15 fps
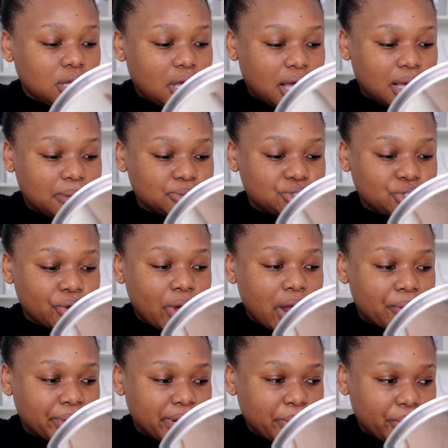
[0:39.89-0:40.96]
Um, so I
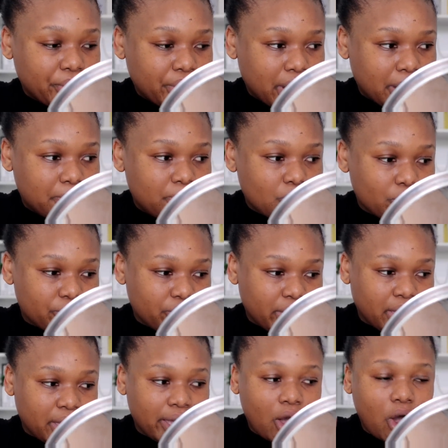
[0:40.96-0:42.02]
really woke up with
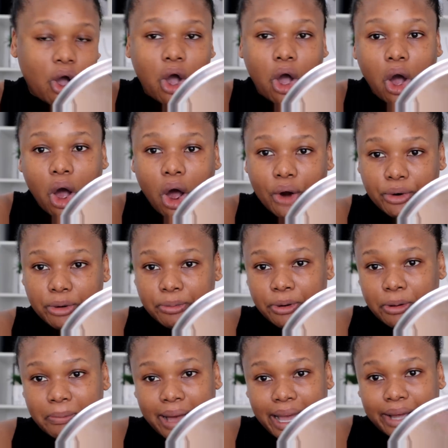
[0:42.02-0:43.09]
a
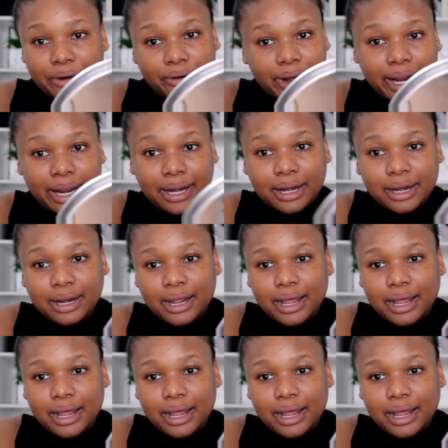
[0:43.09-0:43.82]
horrible migraine